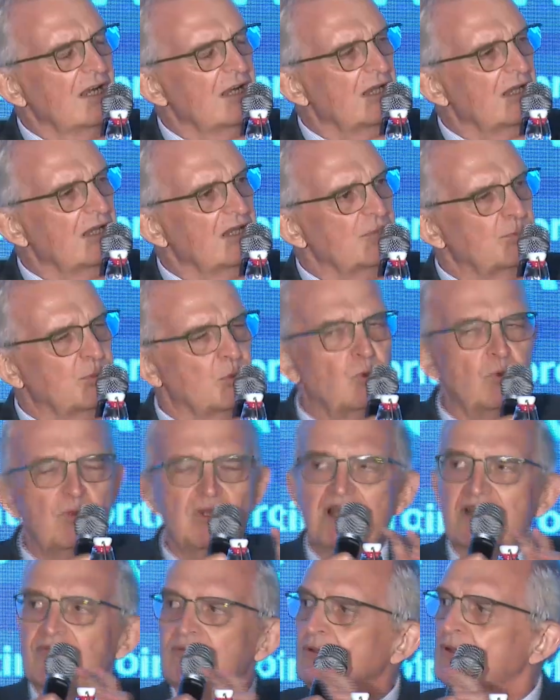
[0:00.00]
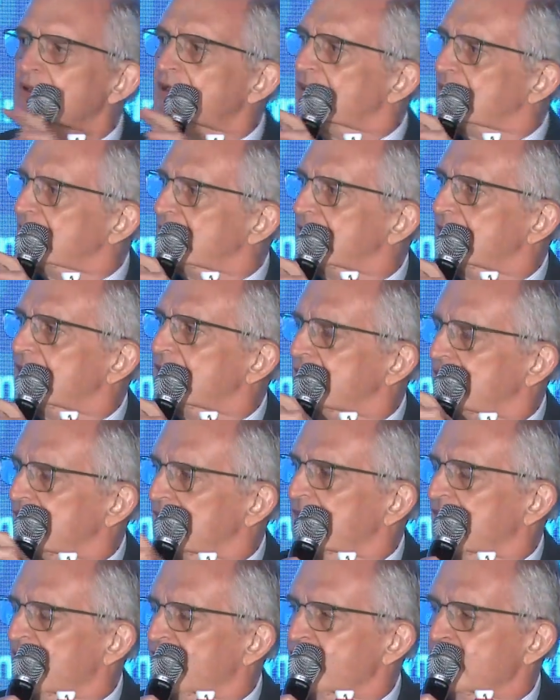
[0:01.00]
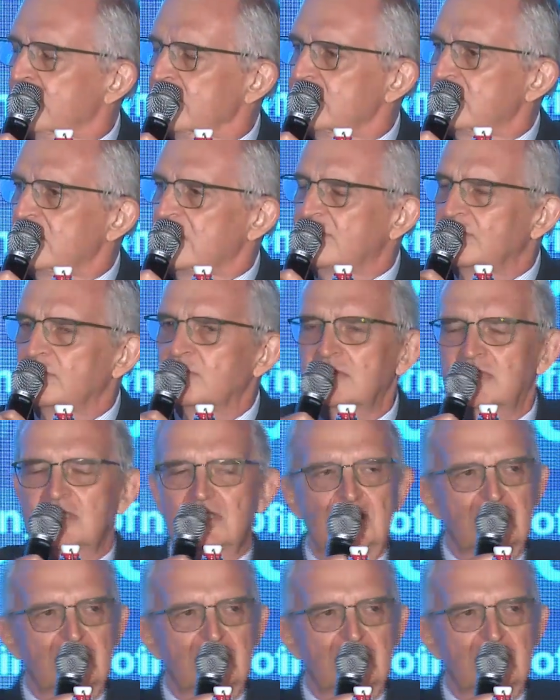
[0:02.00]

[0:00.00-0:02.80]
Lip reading: at the board level, at the governance level.